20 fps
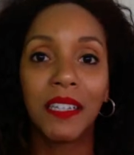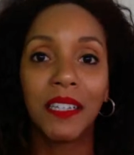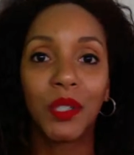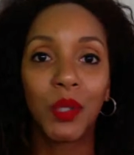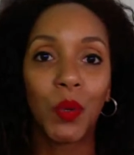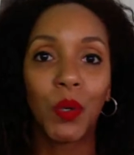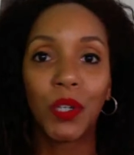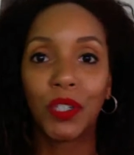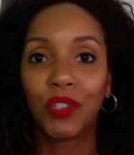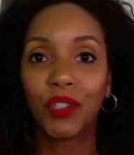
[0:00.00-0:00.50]

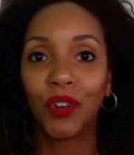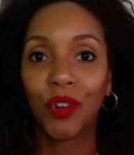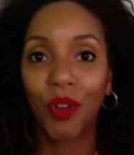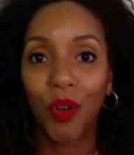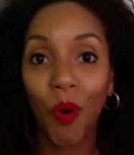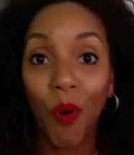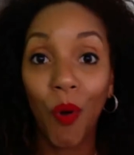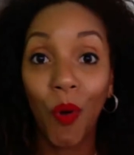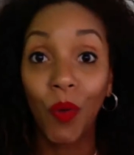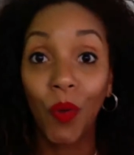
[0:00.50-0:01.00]
towards your
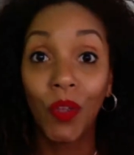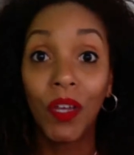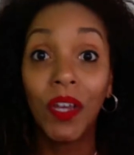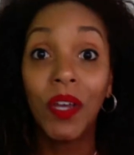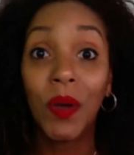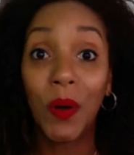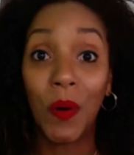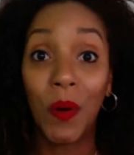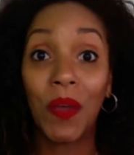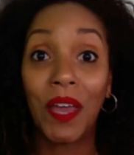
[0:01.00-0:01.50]
goal.
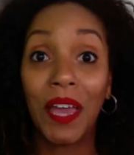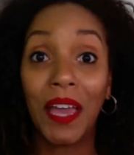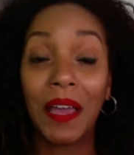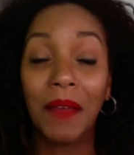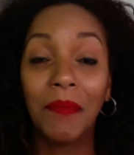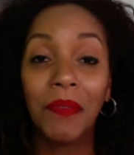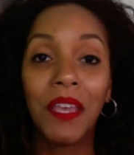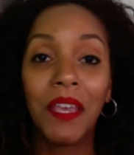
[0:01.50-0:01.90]
Okay.